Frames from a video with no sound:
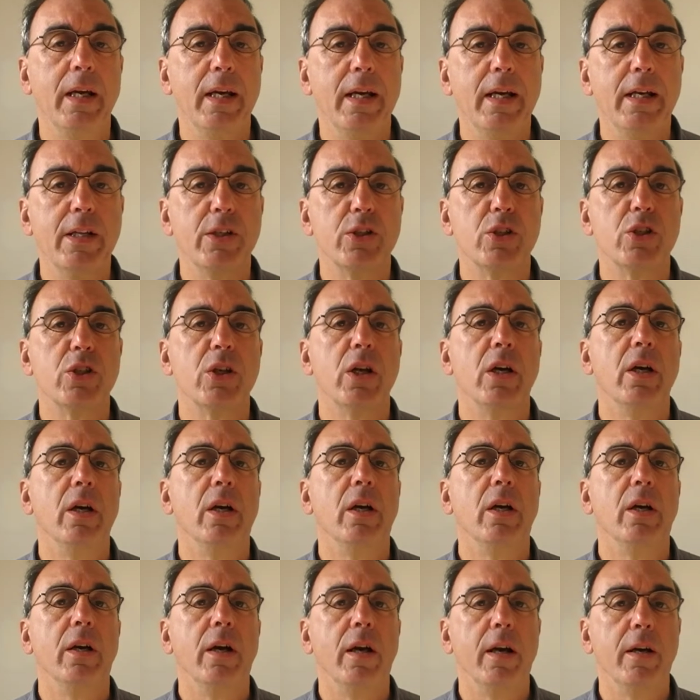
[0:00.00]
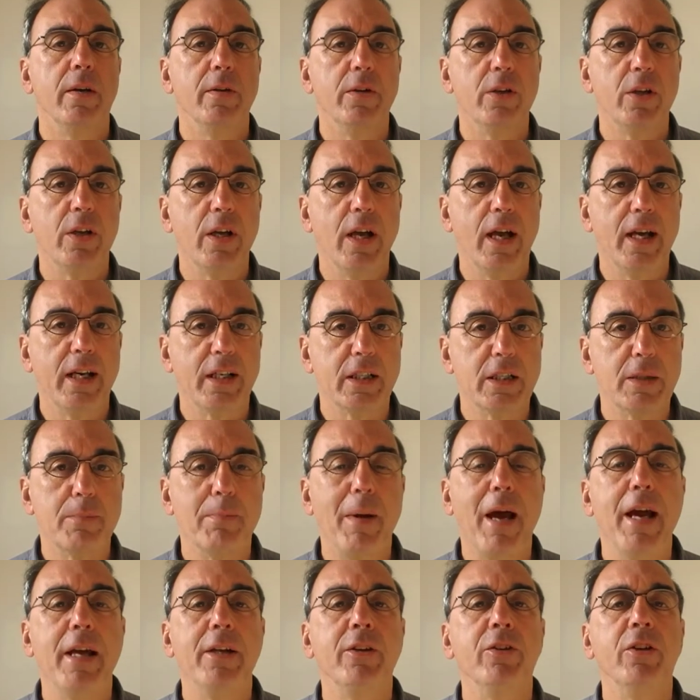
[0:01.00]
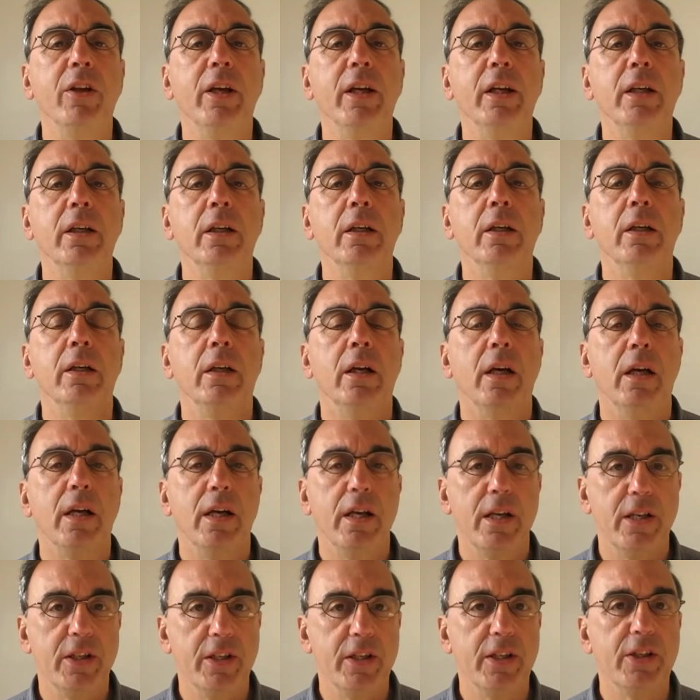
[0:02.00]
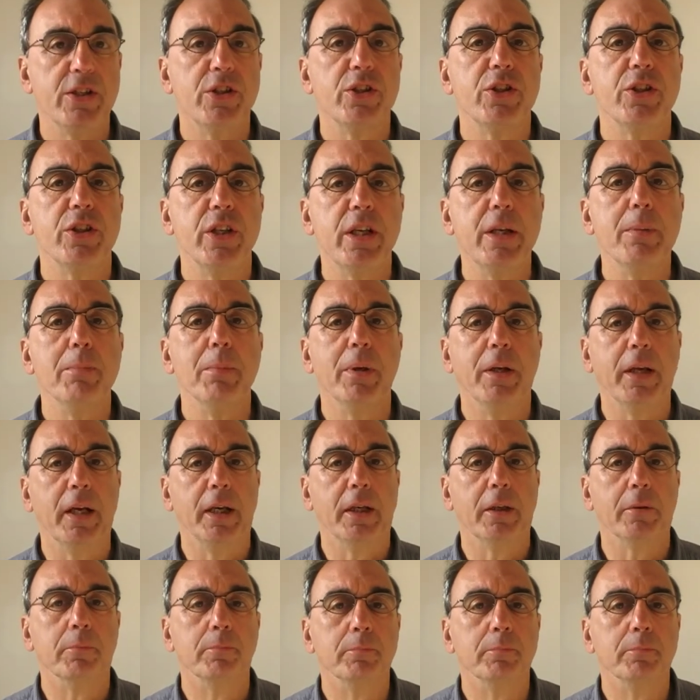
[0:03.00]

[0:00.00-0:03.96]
It's expanding and it's deepening.